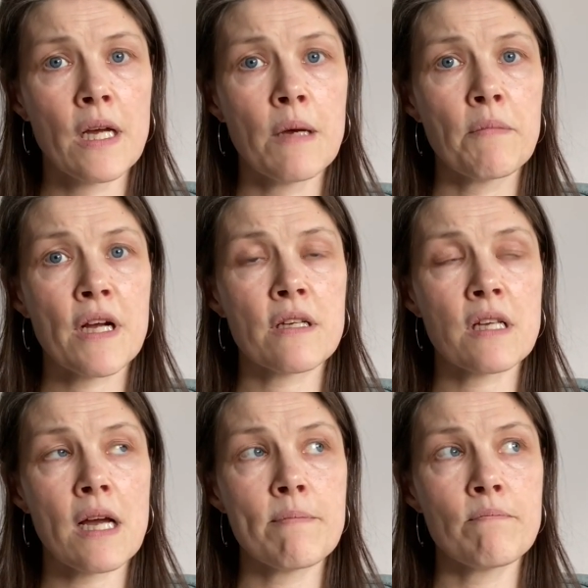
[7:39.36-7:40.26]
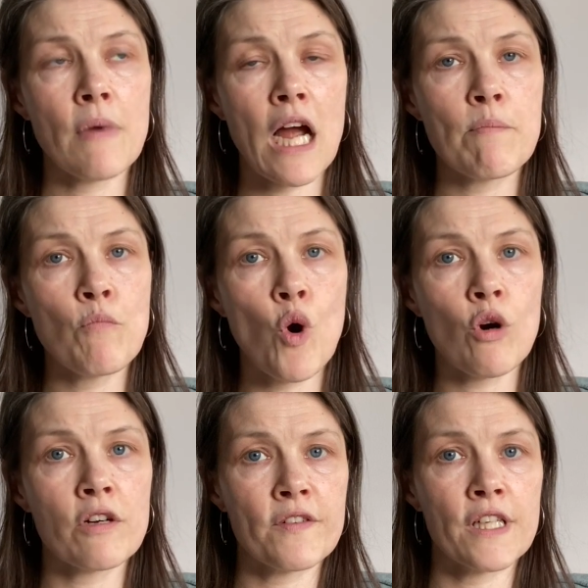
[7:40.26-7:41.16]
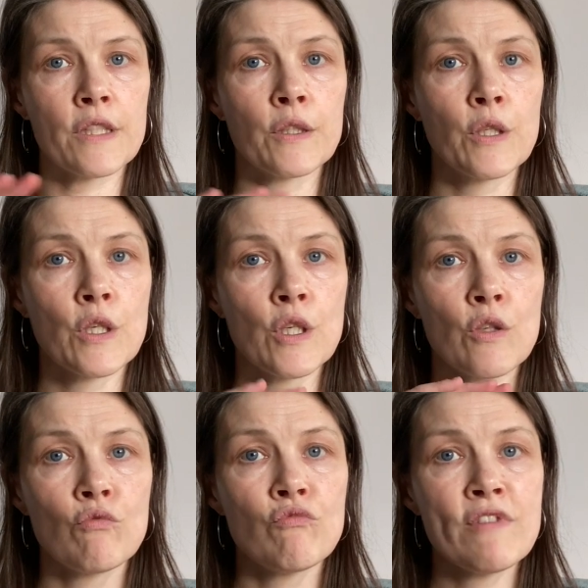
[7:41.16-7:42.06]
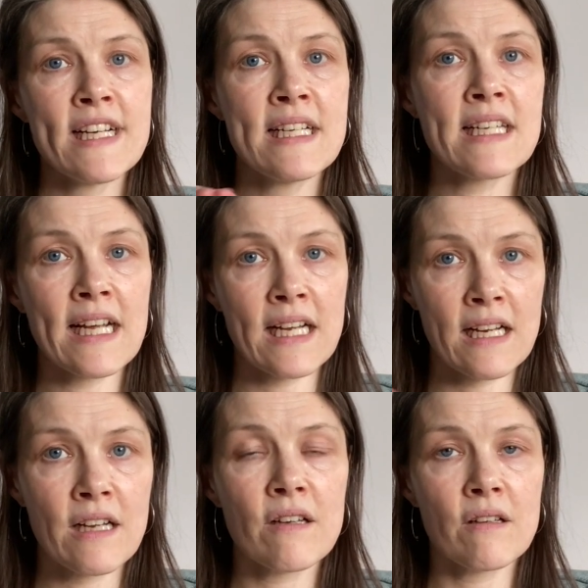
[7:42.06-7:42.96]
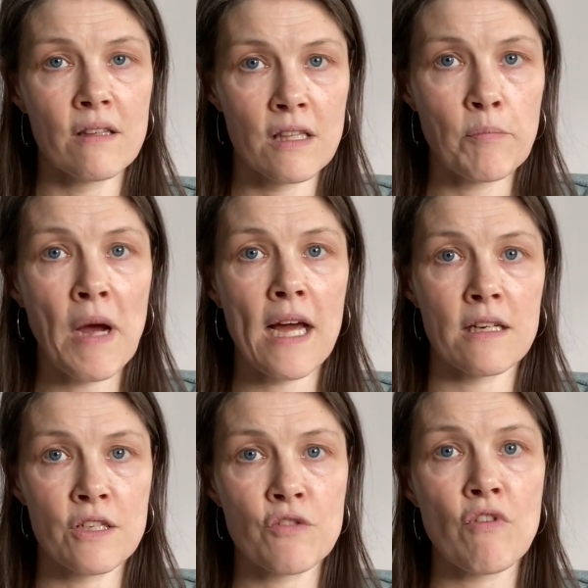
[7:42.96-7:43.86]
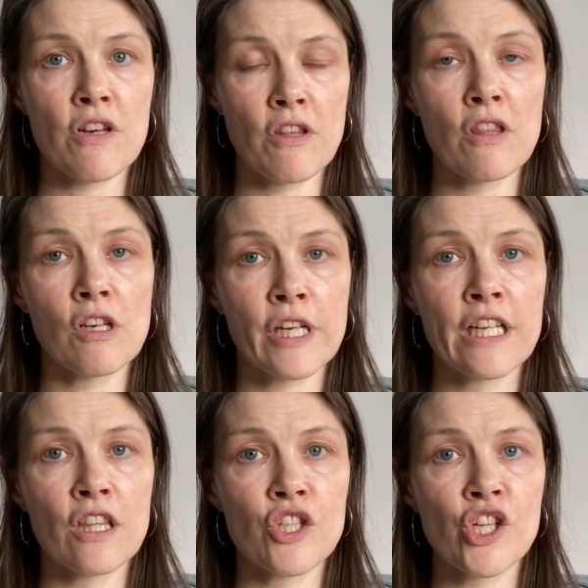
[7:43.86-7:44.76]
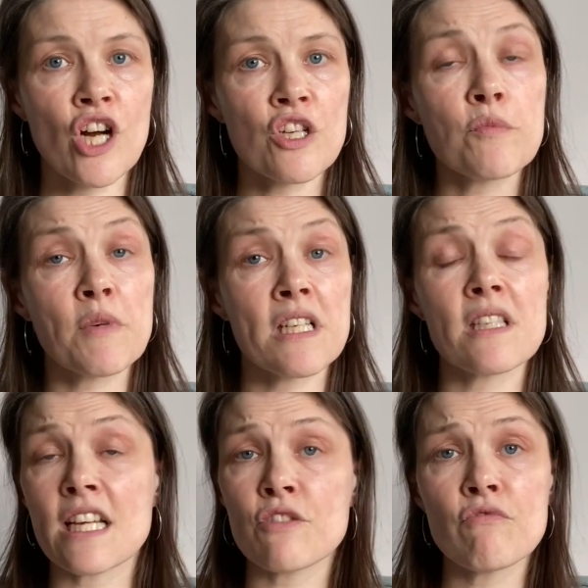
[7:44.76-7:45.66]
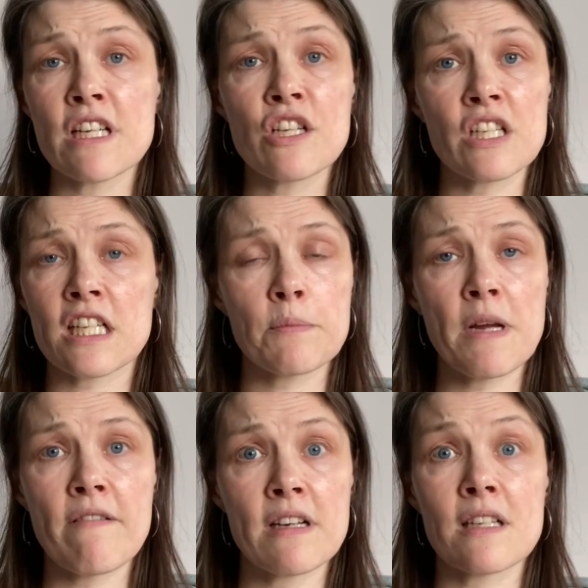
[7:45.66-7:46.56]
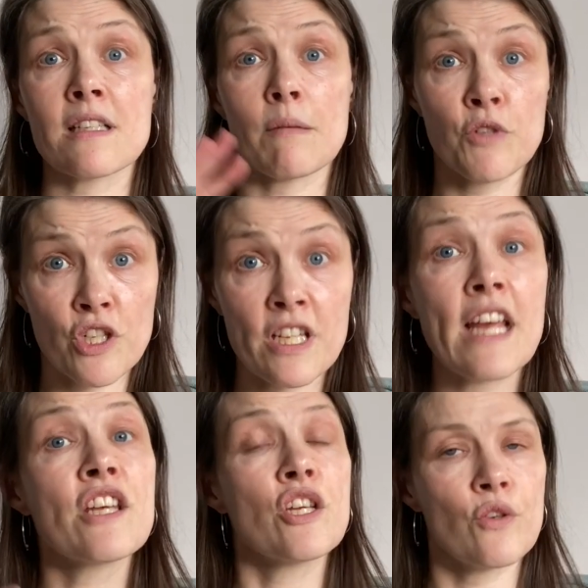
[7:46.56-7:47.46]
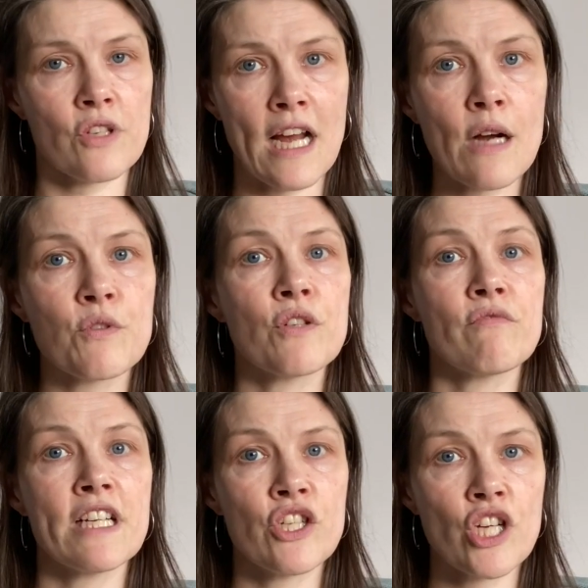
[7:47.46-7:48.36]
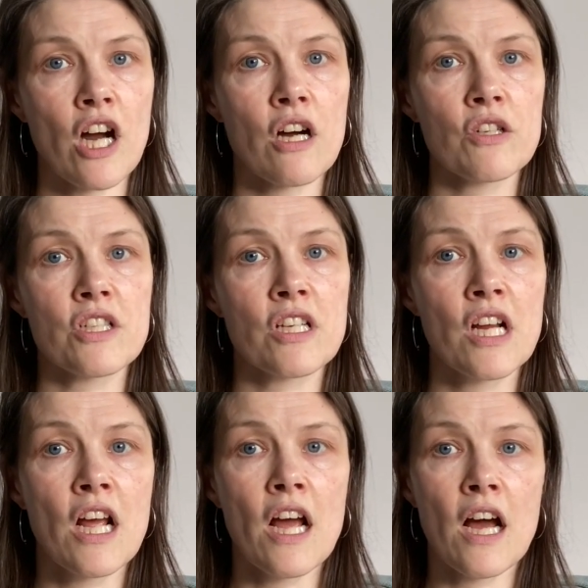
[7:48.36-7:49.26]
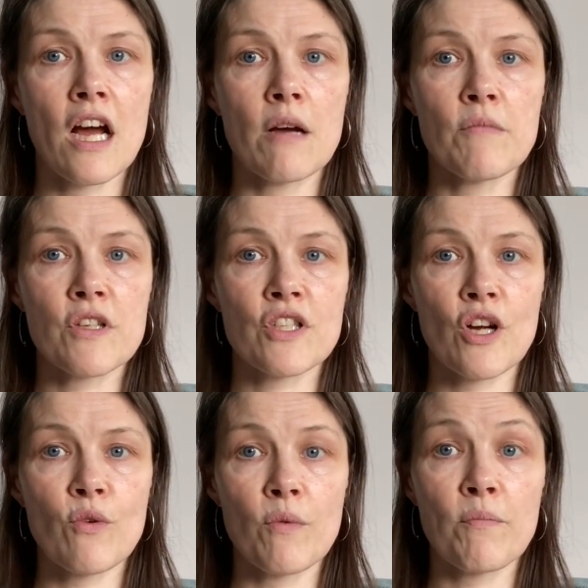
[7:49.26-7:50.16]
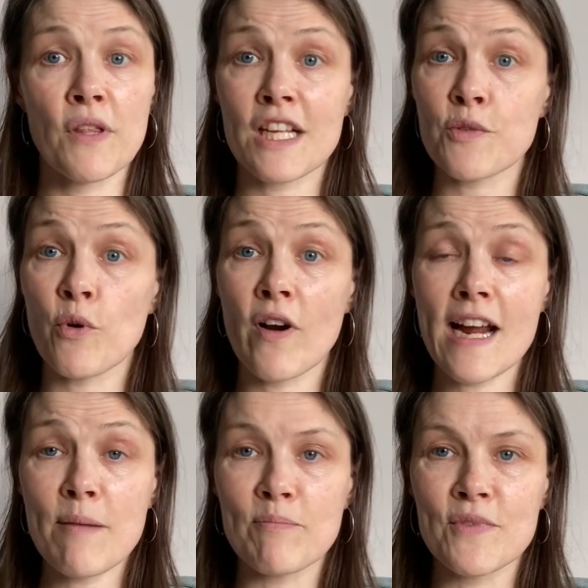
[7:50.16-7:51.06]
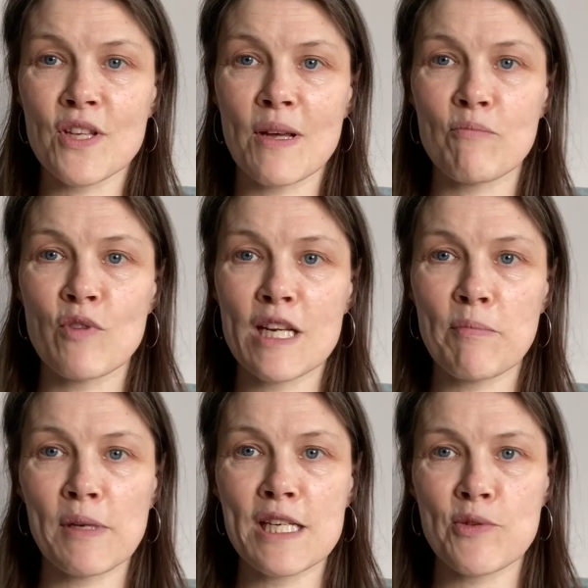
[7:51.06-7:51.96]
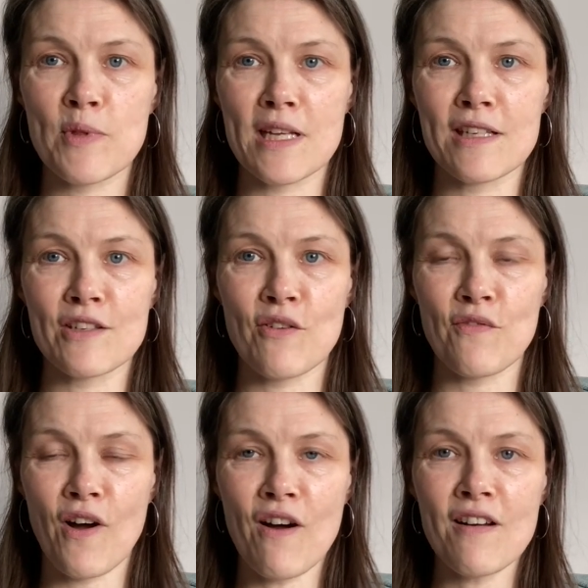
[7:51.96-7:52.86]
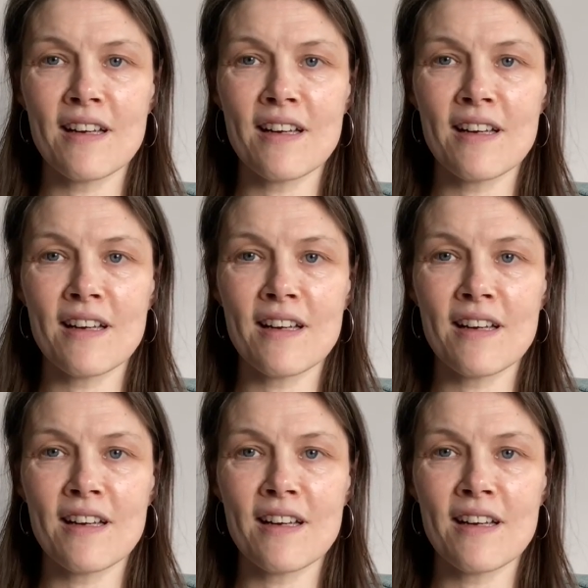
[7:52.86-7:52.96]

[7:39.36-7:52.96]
because I'm more of a reading the patterns rather than looking at the charts. But it's really good experience because I'm just getting used to how to read charts. But that's where I am. So I'm really pleased with this so far.